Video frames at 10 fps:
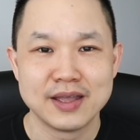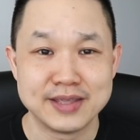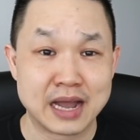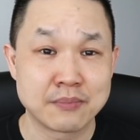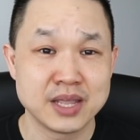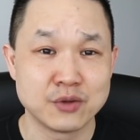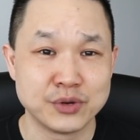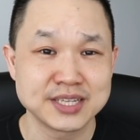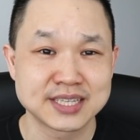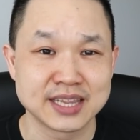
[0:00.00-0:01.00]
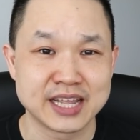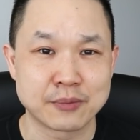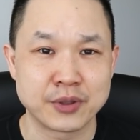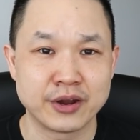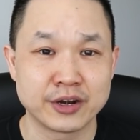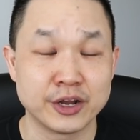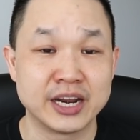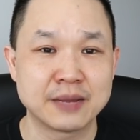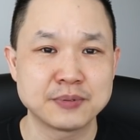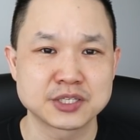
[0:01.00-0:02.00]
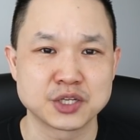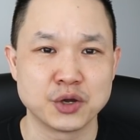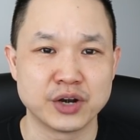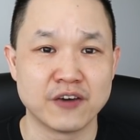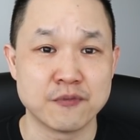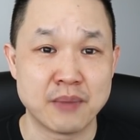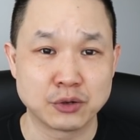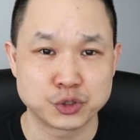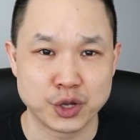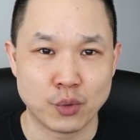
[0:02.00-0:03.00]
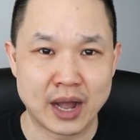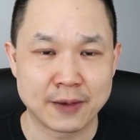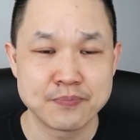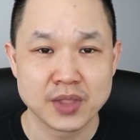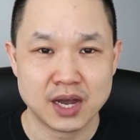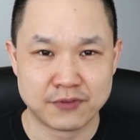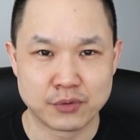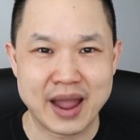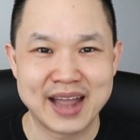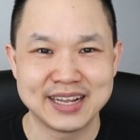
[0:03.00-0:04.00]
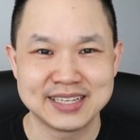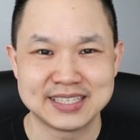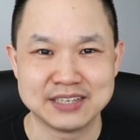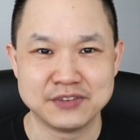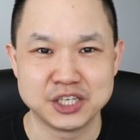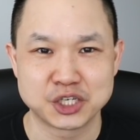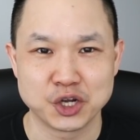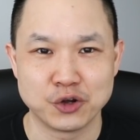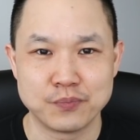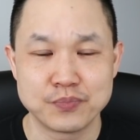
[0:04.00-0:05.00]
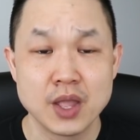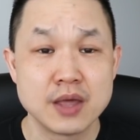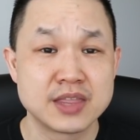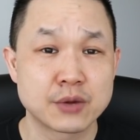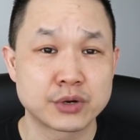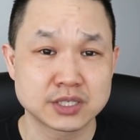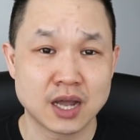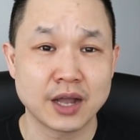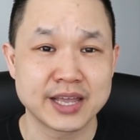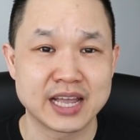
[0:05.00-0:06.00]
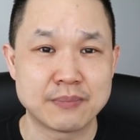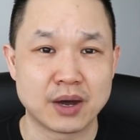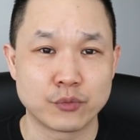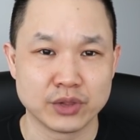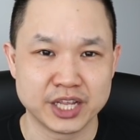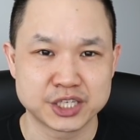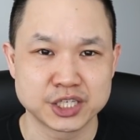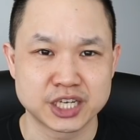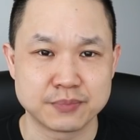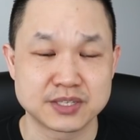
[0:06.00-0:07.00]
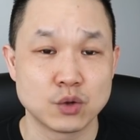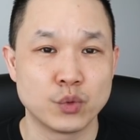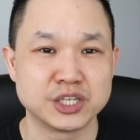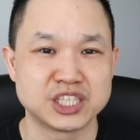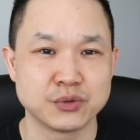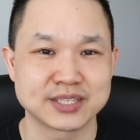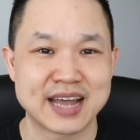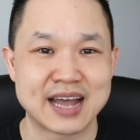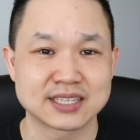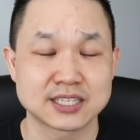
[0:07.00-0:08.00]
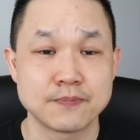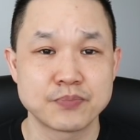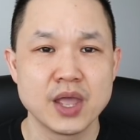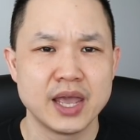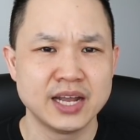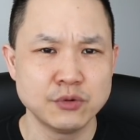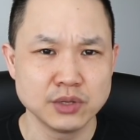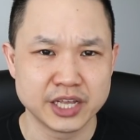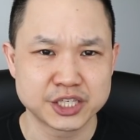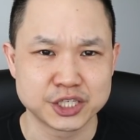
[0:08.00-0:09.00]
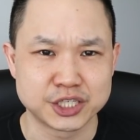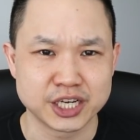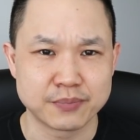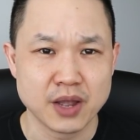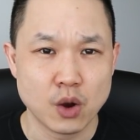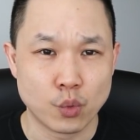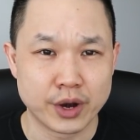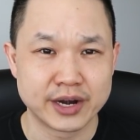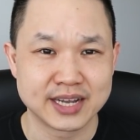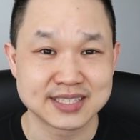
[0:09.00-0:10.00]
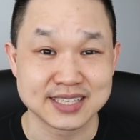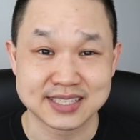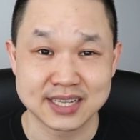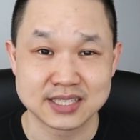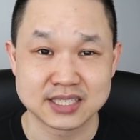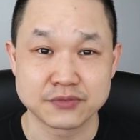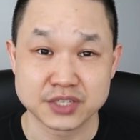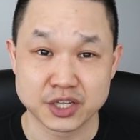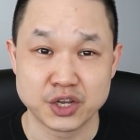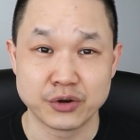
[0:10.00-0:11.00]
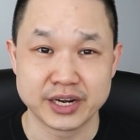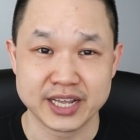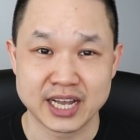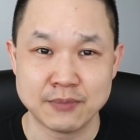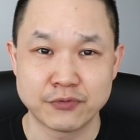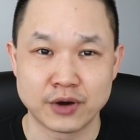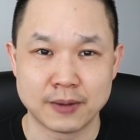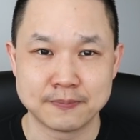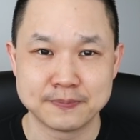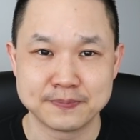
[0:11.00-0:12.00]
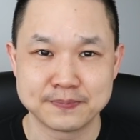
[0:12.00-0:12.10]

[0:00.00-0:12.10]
Yangmi recently appeared on an episode of Mao Xue Wang, a variety TV show. They were talking about relationships when she was asked, "In a relationship, where does the sense of security come from?"